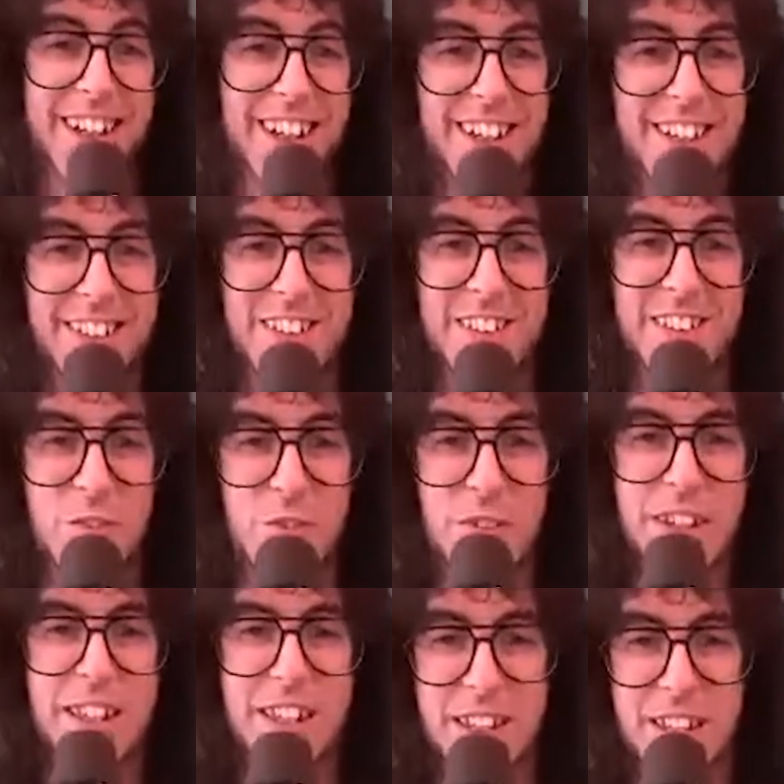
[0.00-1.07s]
is
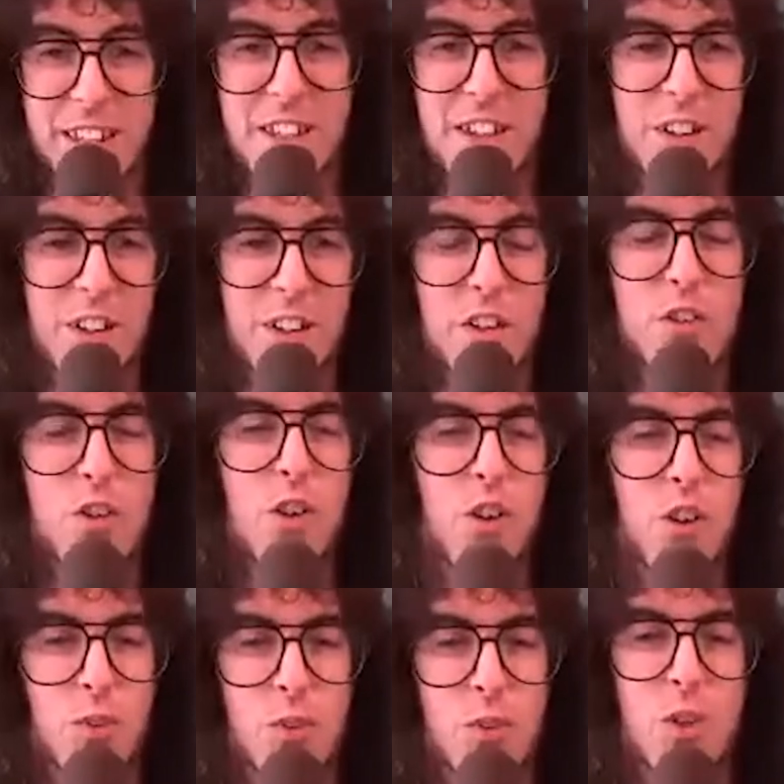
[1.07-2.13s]
be
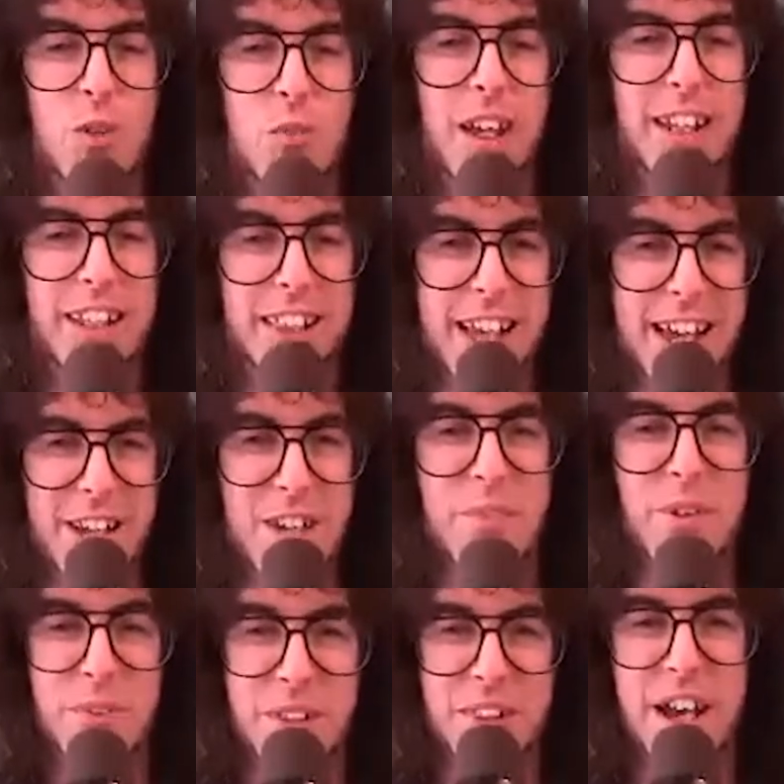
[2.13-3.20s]
control a room like that,
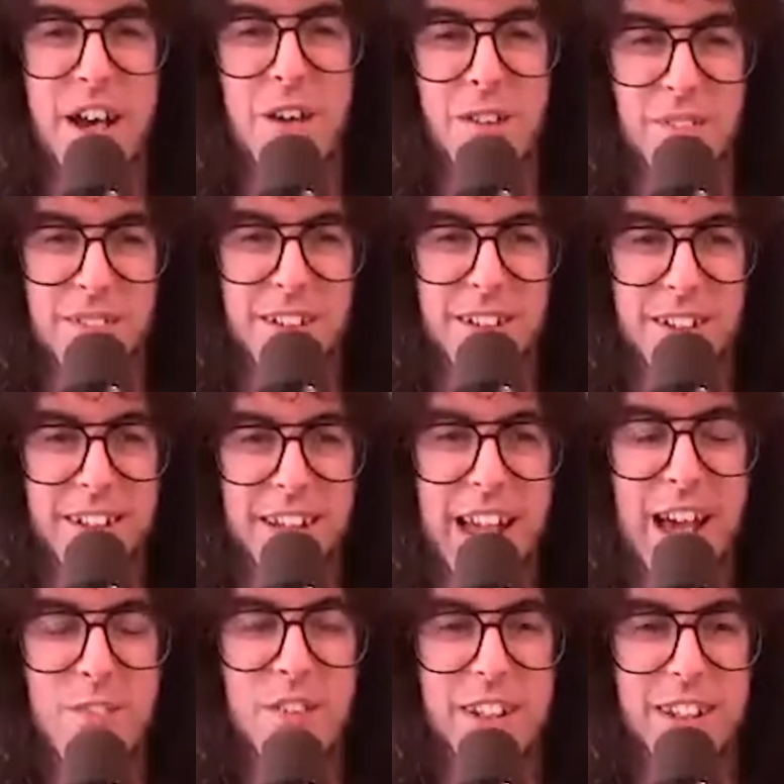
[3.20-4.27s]
but without
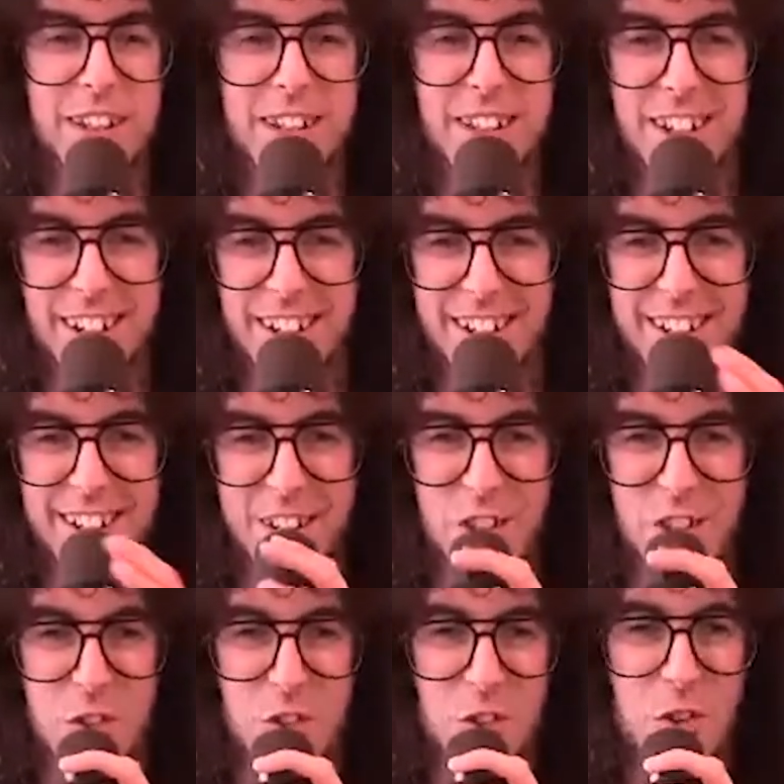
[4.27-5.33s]
having to
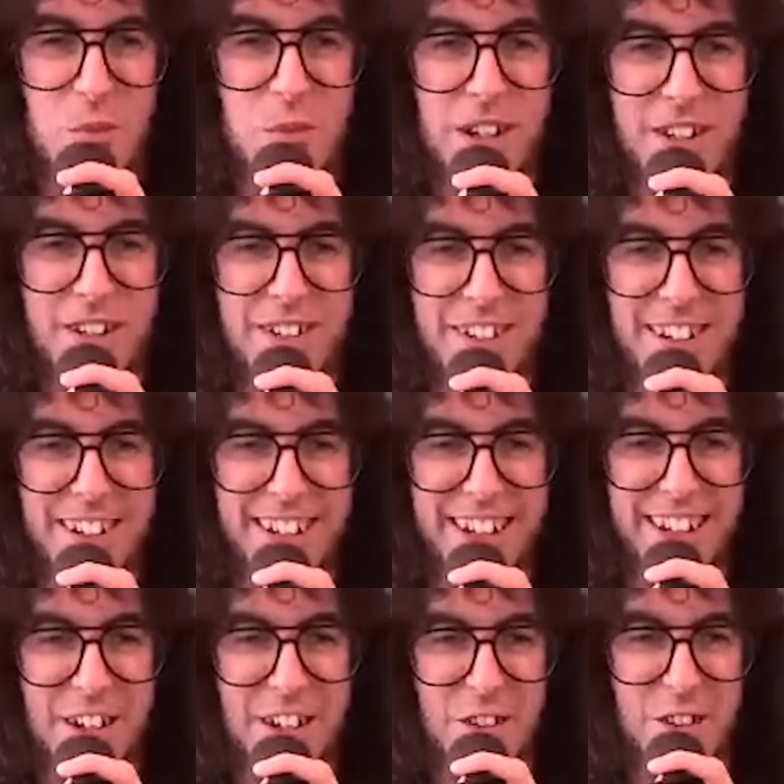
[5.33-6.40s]
use too much
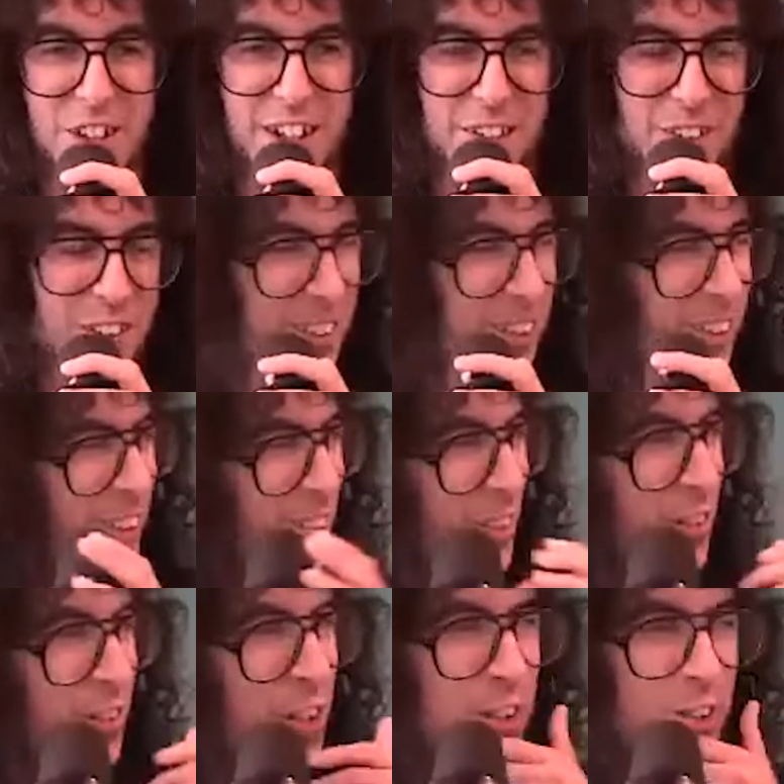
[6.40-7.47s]
energy or
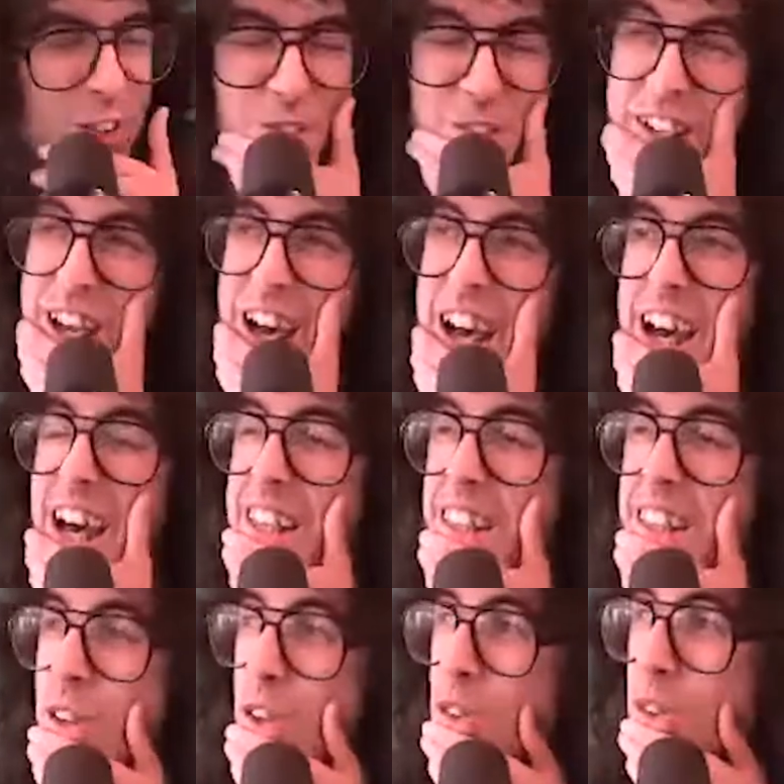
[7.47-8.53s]
whatever. But I
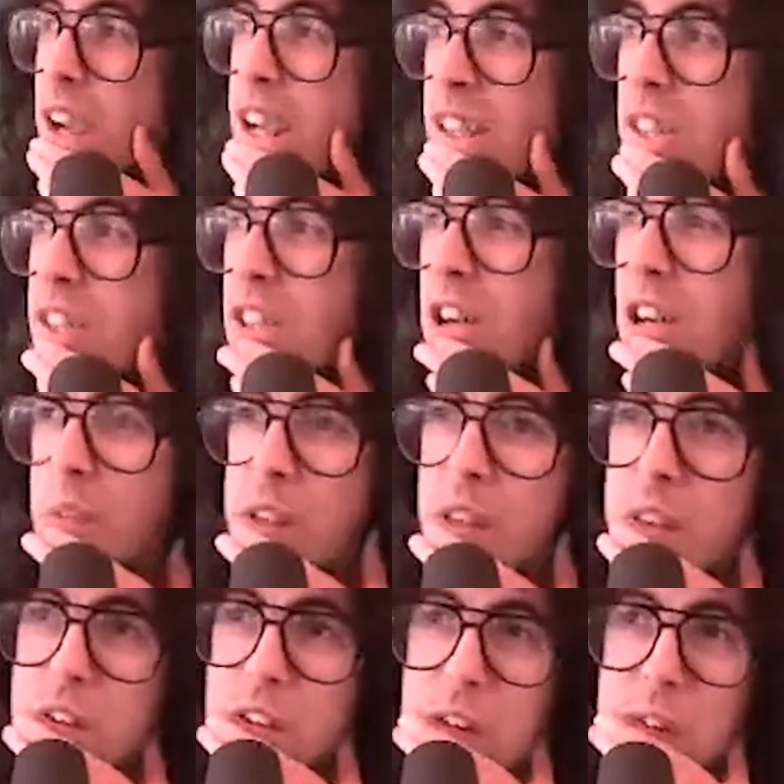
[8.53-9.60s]
thought it was great. The song
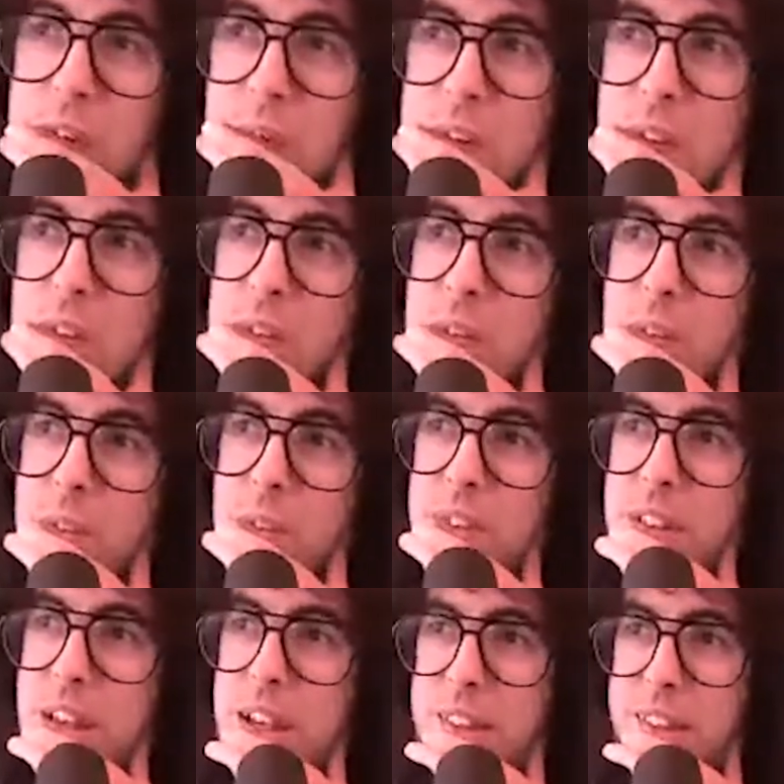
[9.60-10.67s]
with June was
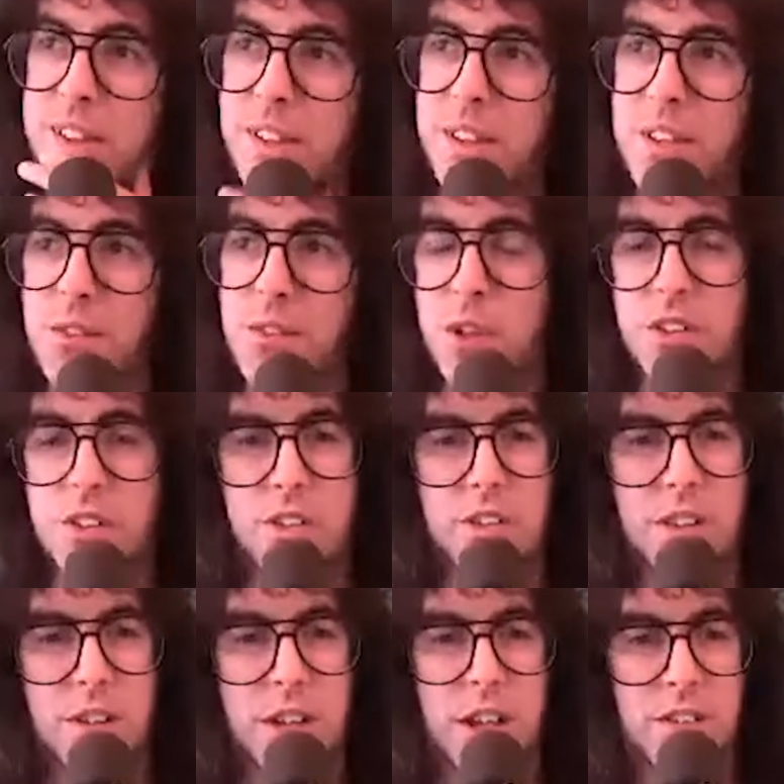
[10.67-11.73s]
nice. Their voices sound nice